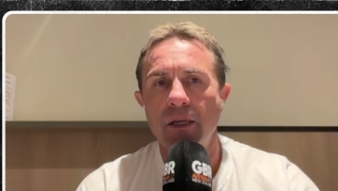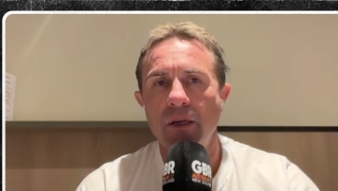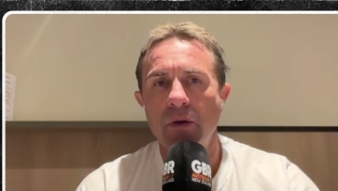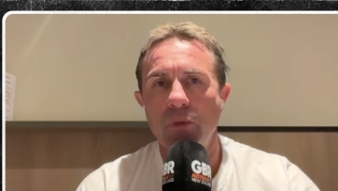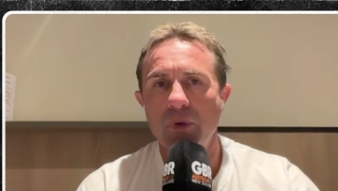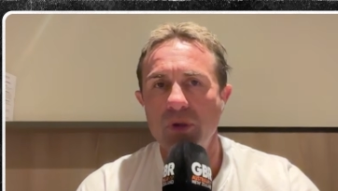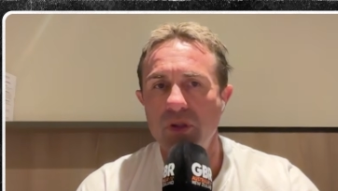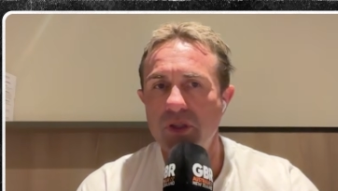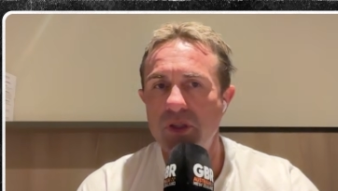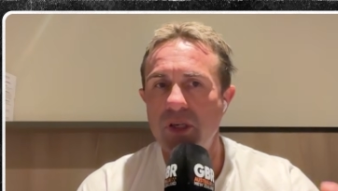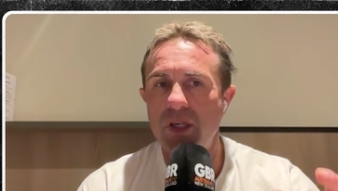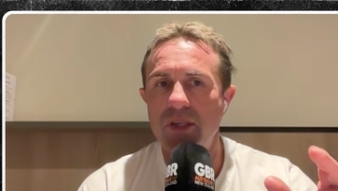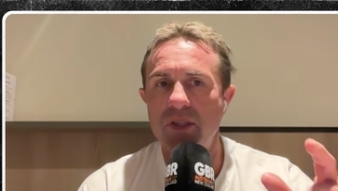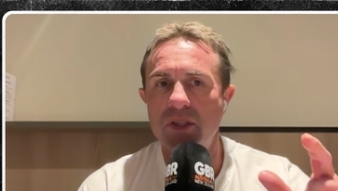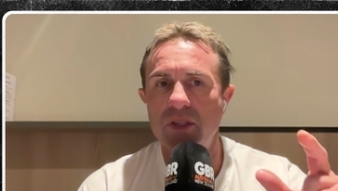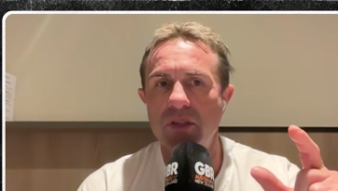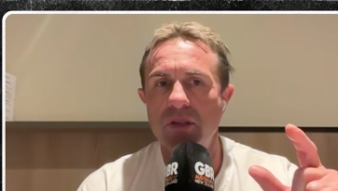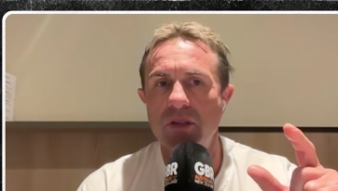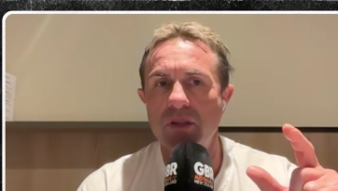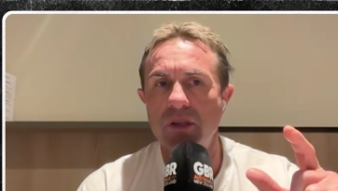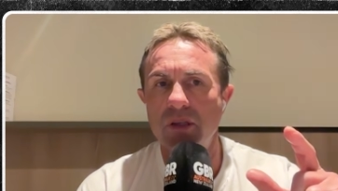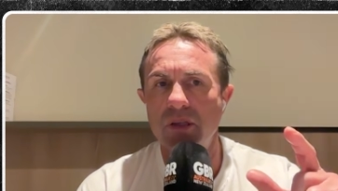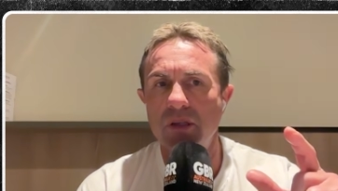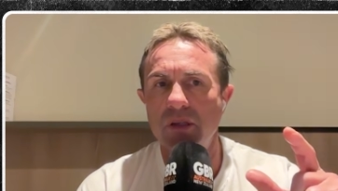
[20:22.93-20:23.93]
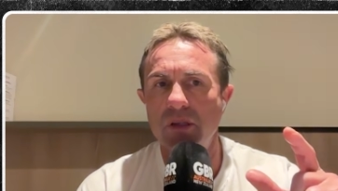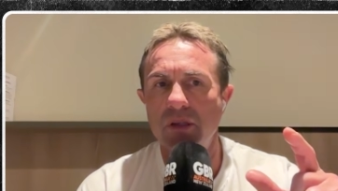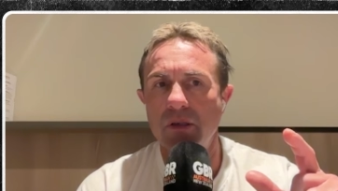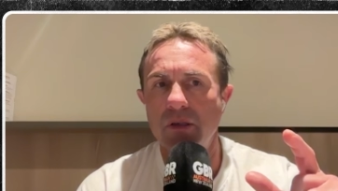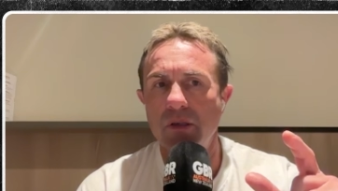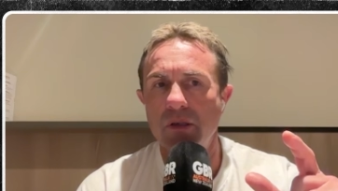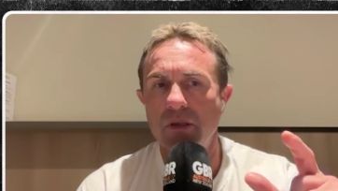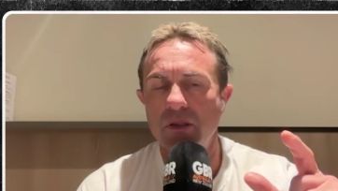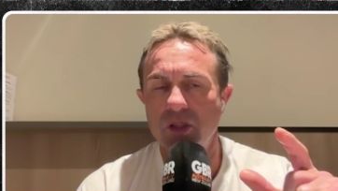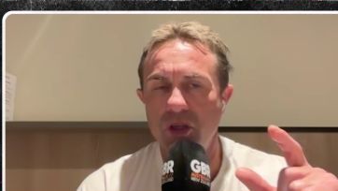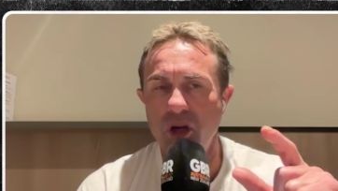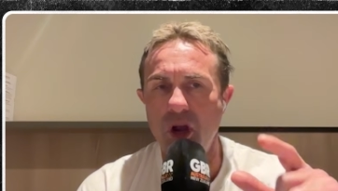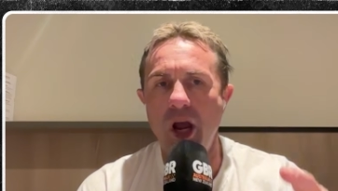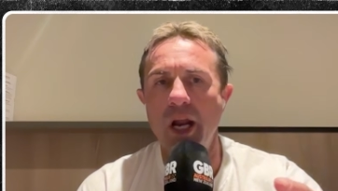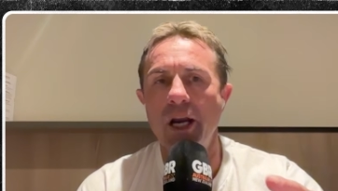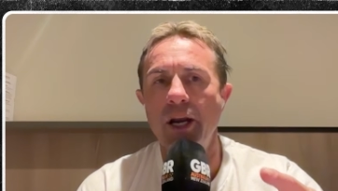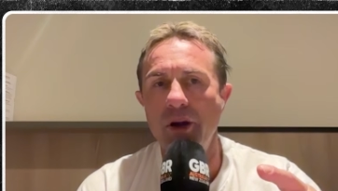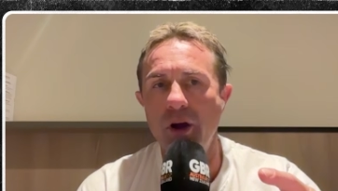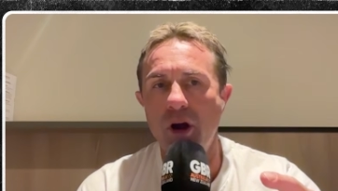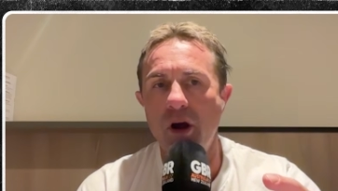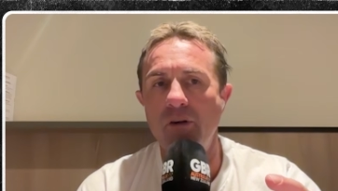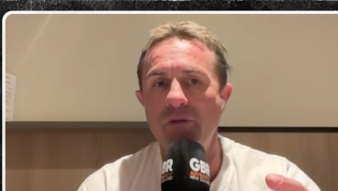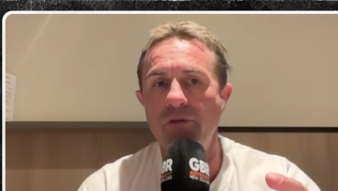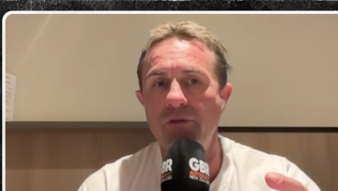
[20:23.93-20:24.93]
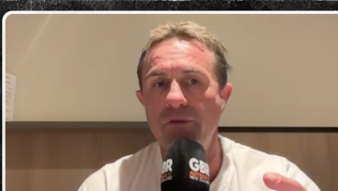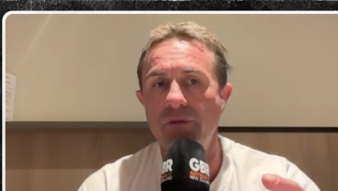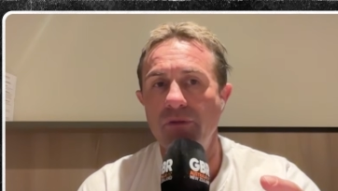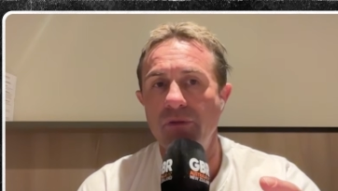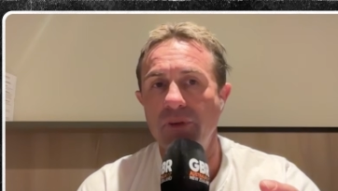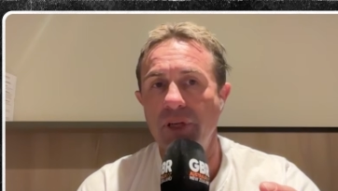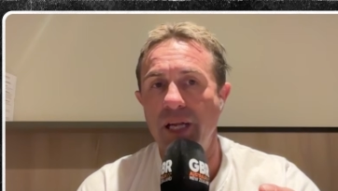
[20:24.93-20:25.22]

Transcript: was just slightly off.